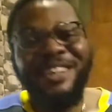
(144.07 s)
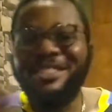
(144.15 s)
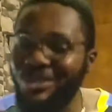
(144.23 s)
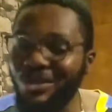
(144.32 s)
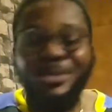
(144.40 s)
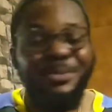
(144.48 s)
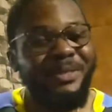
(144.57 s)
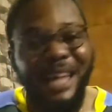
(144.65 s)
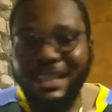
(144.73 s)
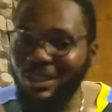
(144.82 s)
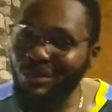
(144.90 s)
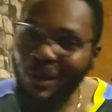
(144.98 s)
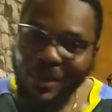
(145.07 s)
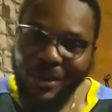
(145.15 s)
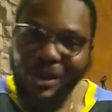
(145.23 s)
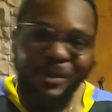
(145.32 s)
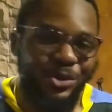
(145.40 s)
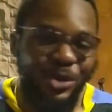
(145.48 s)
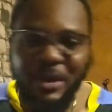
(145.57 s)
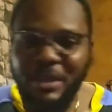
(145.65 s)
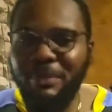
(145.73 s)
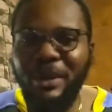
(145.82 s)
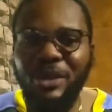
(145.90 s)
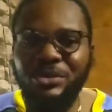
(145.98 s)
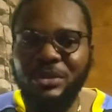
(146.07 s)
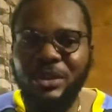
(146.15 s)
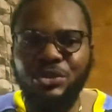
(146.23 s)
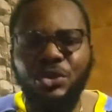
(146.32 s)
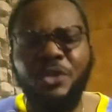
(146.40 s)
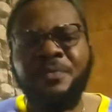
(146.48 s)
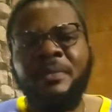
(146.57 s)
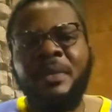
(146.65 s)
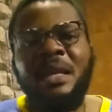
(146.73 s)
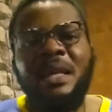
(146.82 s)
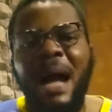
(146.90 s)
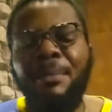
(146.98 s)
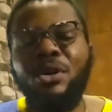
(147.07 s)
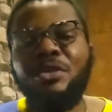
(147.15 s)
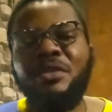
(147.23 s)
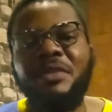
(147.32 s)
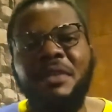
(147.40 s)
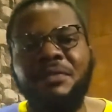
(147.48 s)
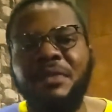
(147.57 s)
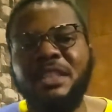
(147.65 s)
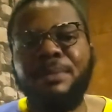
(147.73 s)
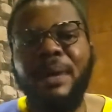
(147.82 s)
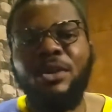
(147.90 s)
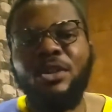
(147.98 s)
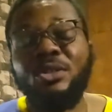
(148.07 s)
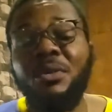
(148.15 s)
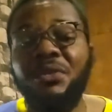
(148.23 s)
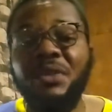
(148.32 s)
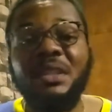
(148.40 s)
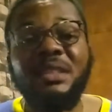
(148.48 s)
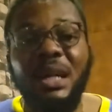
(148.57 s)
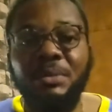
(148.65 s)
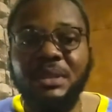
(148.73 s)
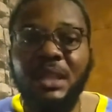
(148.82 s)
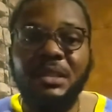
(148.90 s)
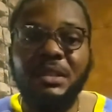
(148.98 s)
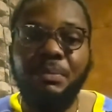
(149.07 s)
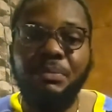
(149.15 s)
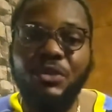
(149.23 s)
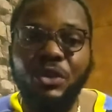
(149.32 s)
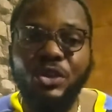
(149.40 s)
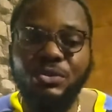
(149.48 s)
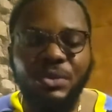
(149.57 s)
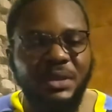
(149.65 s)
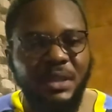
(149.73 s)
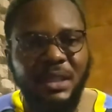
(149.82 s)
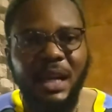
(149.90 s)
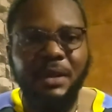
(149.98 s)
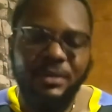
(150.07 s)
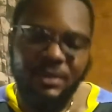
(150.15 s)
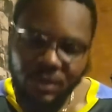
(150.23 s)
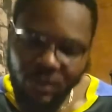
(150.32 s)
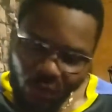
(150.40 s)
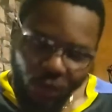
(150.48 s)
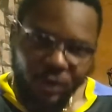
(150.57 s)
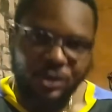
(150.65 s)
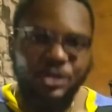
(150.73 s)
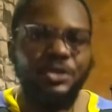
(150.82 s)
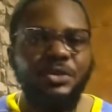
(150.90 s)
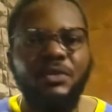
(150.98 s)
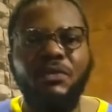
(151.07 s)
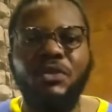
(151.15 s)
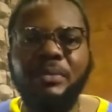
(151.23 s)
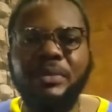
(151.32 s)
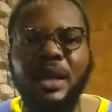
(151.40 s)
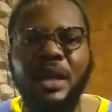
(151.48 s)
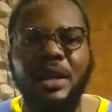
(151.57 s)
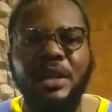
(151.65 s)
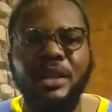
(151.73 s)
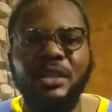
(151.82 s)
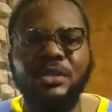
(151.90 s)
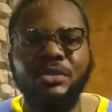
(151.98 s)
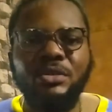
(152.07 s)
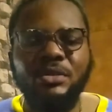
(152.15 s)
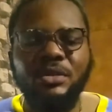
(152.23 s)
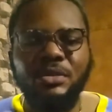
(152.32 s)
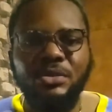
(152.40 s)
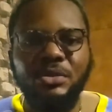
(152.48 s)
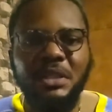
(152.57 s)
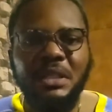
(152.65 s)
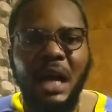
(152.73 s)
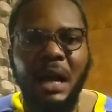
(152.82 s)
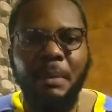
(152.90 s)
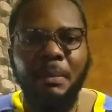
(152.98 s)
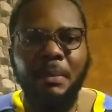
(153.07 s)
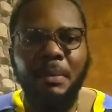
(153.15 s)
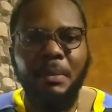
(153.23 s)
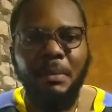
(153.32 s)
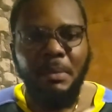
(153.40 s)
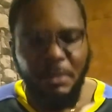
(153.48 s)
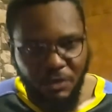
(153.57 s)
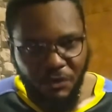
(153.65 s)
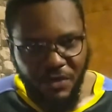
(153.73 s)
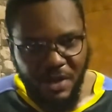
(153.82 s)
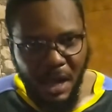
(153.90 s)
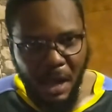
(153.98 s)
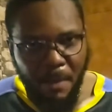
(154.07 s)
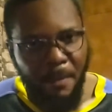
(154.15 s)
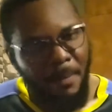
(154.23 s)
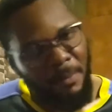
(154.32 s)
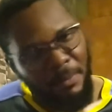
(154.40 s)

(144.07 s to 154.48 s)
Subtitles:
So that is what we're going to be talking about today. So I'm going to reference back on some things that we said in the previous one, then I continue from there. You dig on? You feel on?